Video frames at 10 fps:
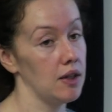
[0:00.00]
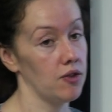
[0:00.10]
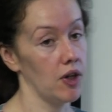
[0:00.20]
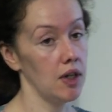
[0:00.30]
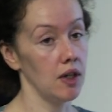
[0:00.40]
these
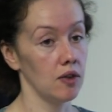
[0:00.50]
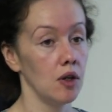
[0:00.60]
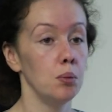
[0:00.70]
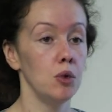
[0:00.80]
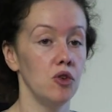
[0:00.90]
findings,
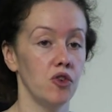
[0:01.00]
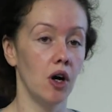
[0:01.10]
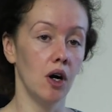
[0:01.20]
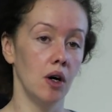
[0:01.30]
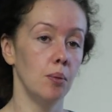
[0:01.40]
move
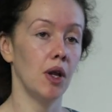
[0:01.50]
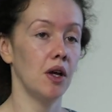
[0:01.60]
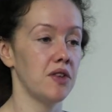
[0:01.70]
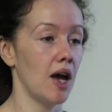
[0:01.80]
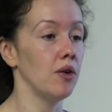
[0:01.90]
our
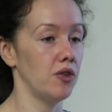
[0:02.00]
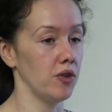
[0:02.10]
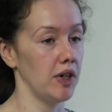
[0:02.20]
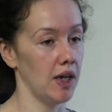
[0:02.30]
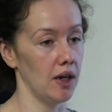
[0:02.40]
plants out of the
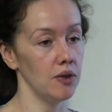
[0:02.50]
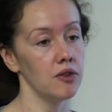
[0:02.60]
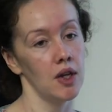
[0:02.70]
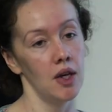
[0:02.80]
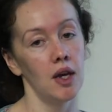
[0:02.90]

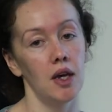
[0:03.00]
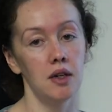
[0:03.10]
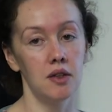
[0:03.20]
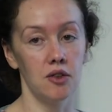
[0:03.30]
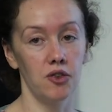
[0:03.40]
greenhouse and
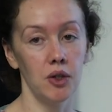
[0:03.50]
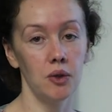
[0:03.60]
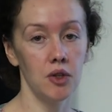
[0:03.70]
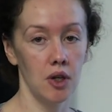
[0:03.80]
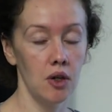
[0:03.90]
into the
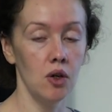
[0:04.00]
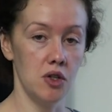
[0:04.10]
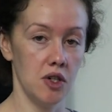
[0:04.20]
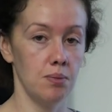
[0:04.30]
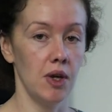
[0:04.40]
field, and
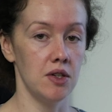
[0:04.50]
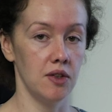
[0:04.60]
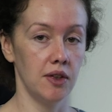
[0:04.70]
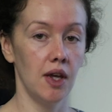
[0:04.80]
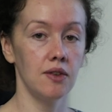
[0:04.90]
not just measure
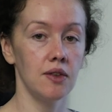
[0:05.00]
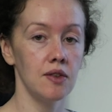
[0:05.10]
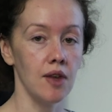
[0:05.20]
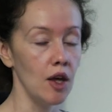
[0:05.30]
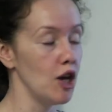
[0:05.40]

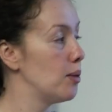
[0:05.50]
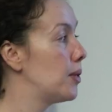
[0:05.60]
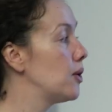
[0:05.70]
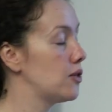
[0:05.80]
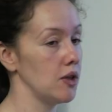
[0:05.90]
senescence,
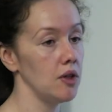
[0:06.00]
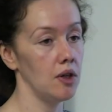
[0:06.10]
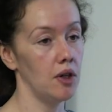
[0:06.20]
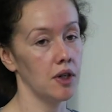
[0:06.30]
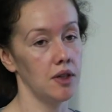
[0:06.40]
but also
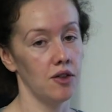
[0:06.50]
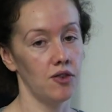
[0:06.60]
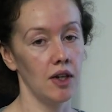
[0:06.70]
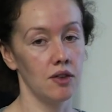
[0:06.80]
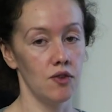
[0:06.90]
look at the
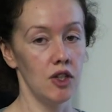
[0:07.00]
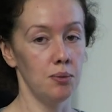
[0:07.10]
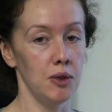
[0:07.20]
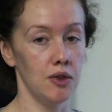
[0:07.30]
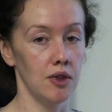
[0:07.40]
effects of
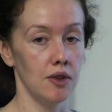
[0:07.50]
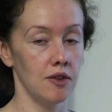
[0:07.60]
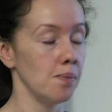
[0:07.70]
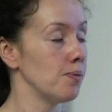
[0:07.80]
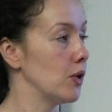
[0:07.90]
these
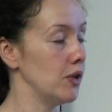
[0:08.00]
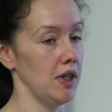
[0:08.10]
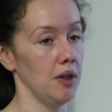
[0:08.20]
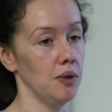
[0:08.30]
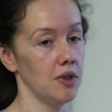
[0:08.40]
mutants on
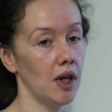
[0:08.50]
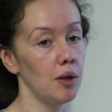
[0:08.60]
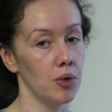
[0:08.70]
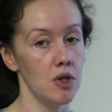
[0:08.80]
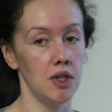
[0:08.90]
yield
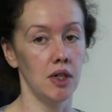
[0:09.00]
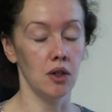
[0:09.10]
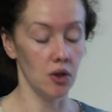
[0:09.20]
and protein